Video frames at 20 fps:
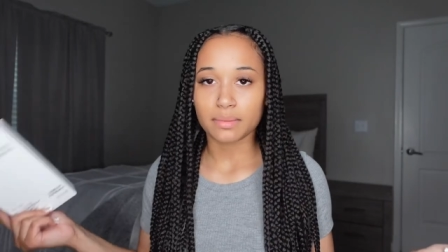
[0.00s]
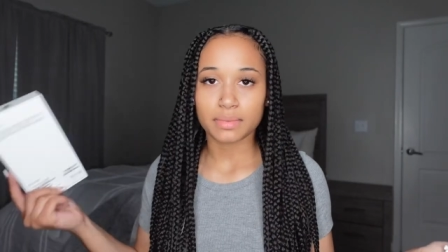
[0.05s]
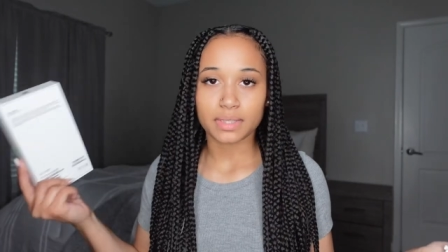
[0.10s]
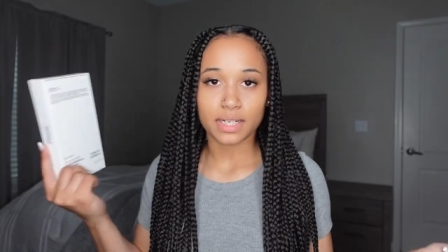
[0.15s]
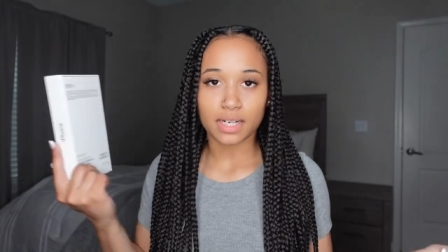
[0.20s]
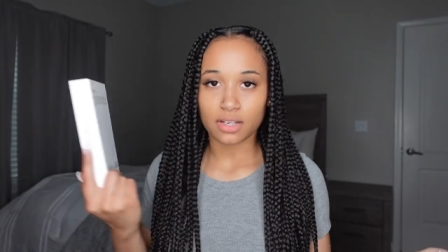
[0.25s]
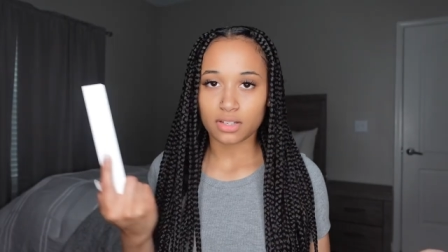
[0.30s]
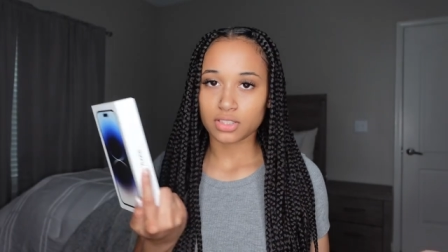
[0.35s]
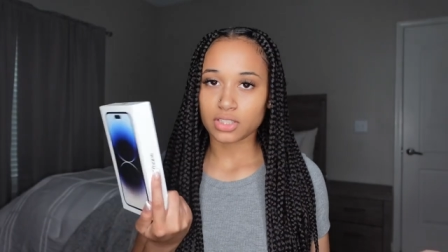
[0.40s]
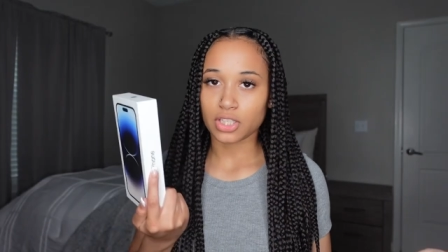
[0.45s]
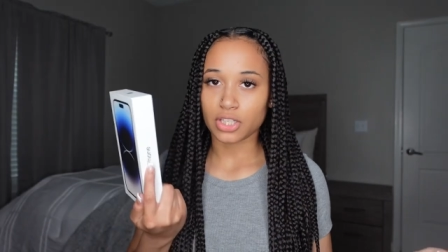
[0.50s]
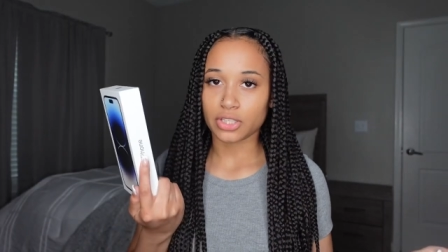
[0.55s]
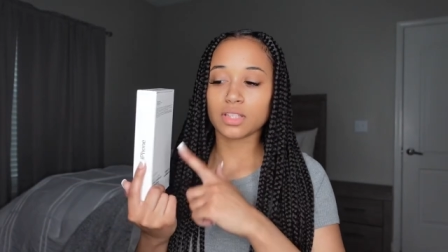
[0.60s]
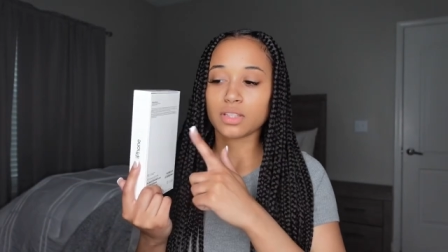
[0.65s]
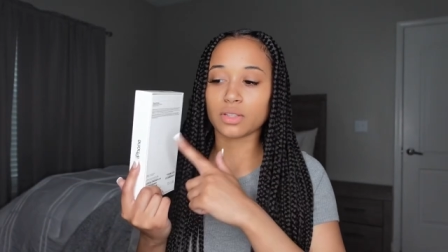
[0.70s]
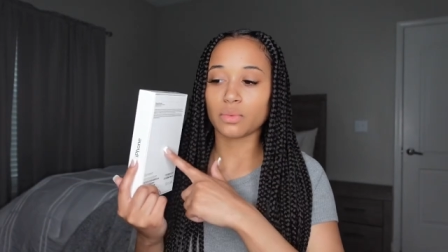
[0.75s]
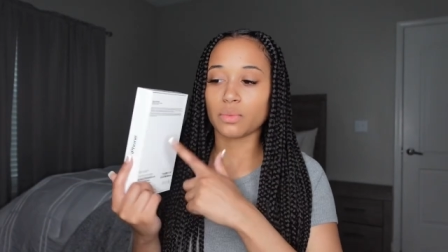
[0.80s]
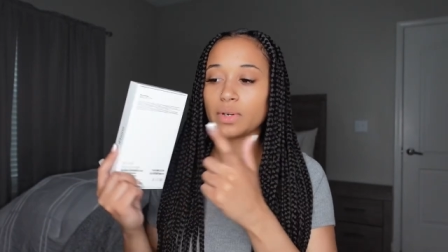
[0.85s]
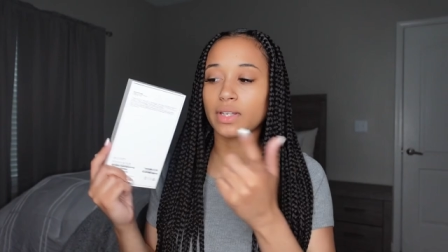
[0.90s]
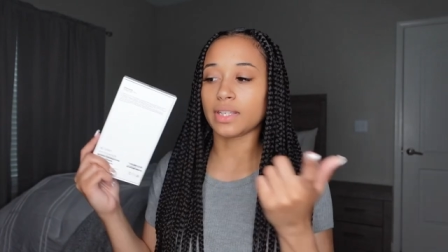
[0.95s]
Then I'll start
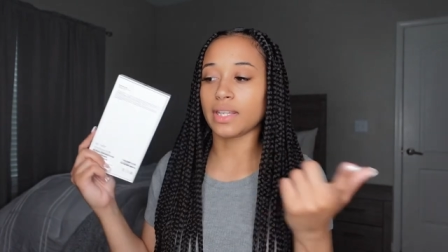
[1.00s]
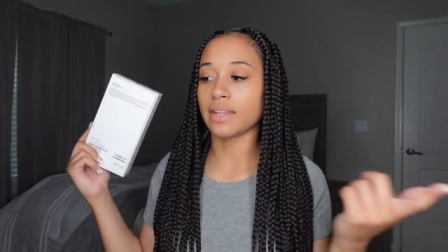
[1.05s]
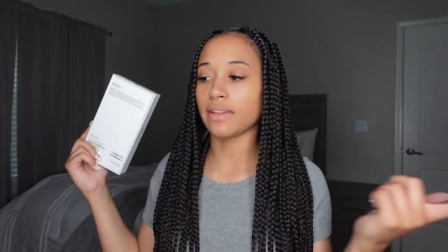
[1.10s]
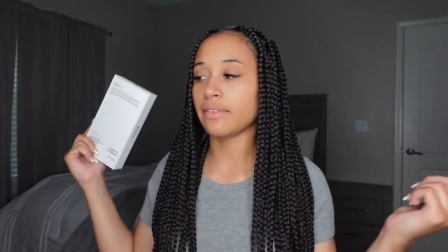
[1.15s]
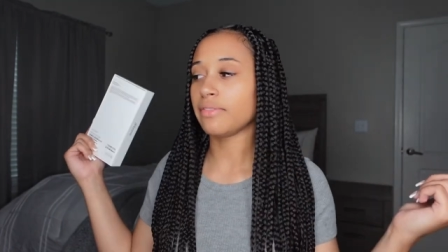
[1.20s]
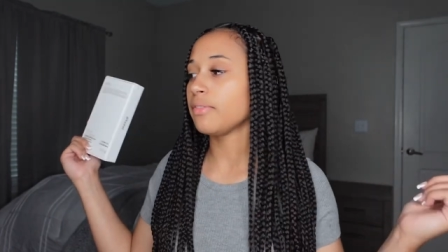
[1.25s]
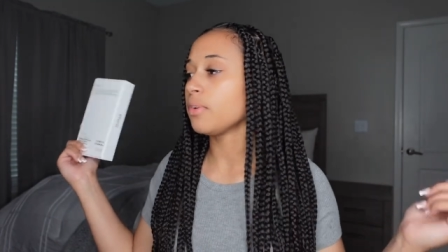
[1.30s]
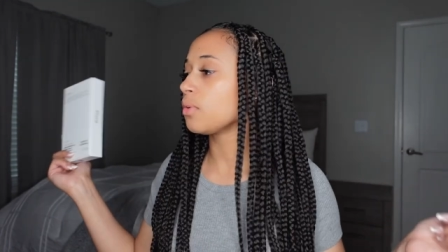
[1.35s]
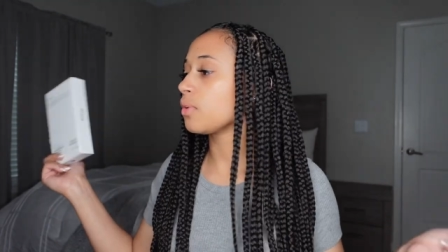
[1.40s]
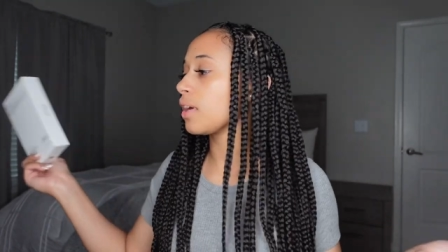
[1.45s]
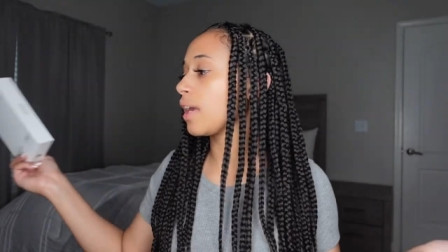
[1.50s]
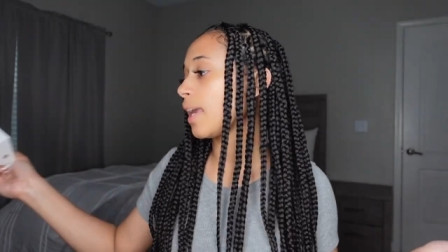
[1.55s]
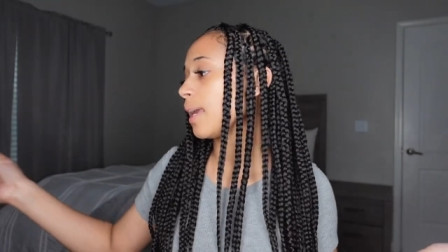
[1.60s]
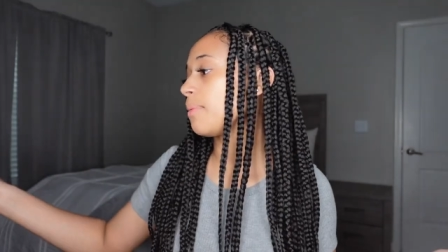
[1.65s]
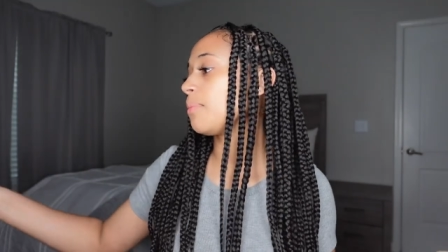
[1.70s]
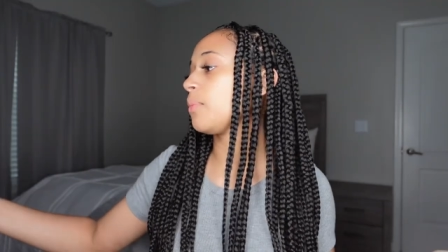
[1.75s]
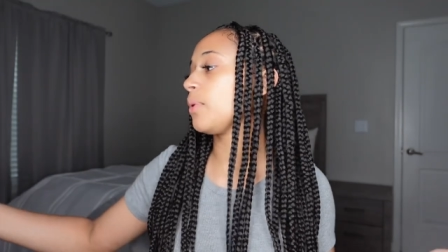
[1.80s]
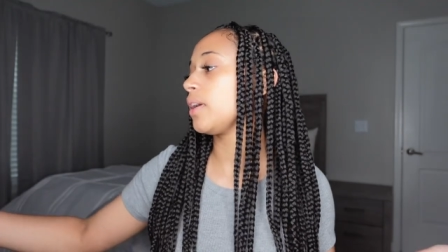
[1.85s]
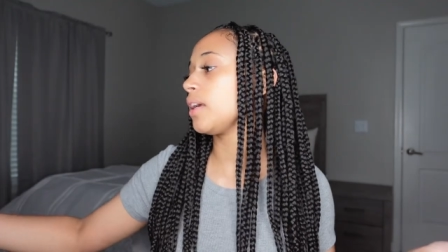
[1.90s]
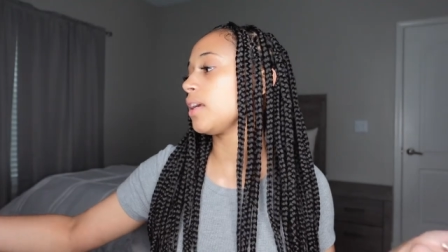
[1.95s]
using the one that the phone
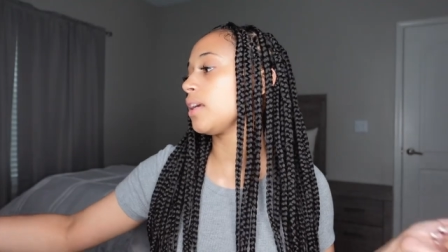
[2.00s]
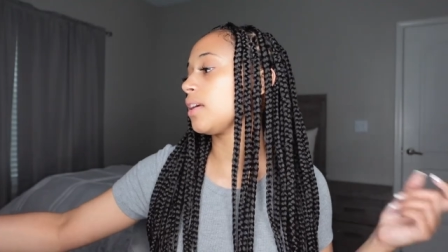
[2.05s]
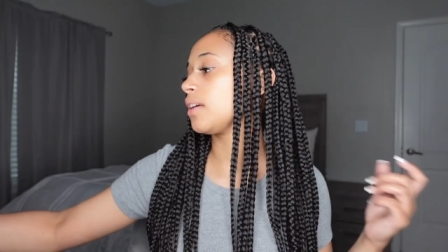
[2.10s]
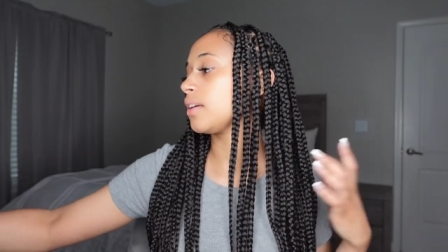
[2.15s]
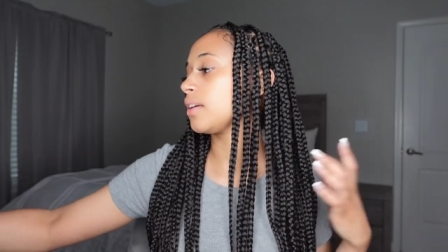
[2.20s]
came with.